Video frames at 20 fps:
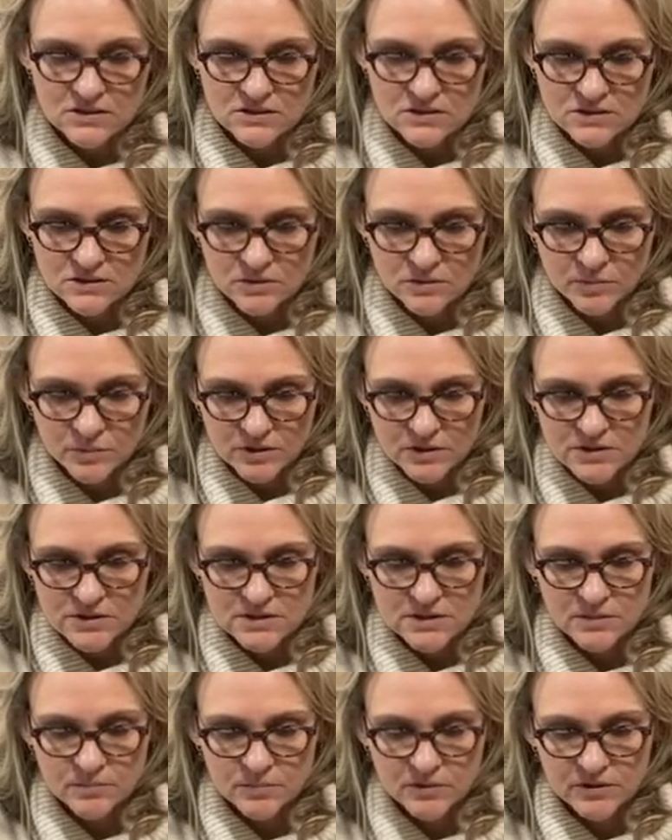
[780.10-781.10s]
super
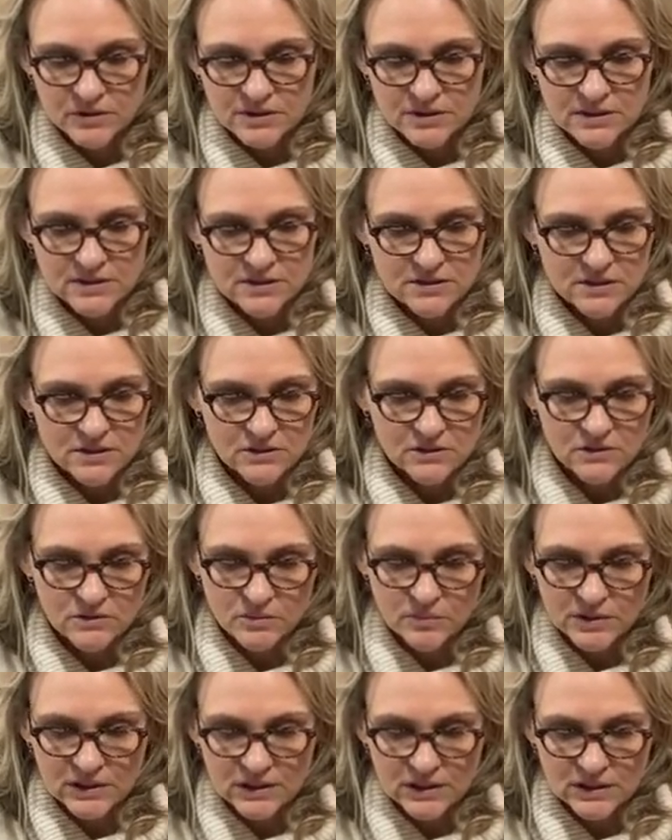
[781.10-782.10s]
simple to do
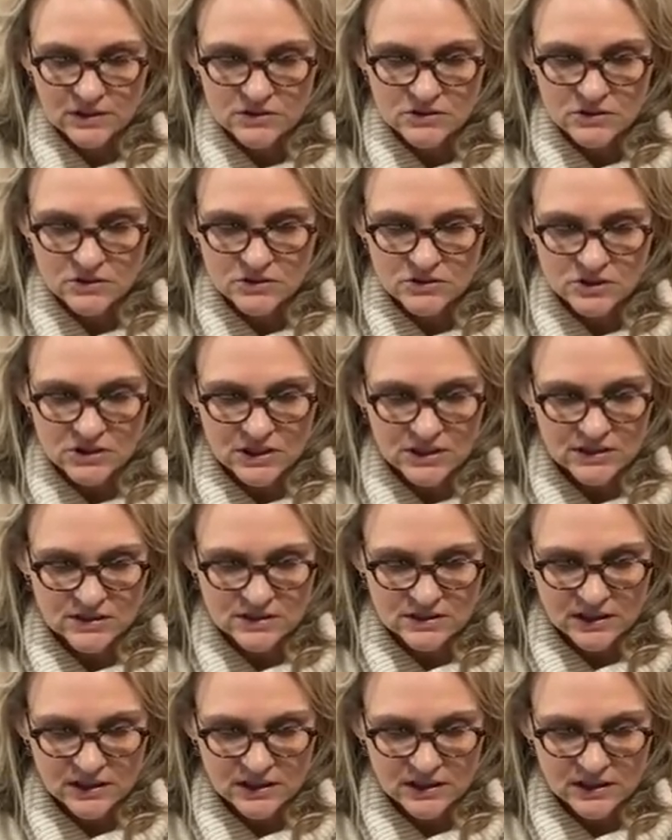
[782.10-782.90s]
because you're just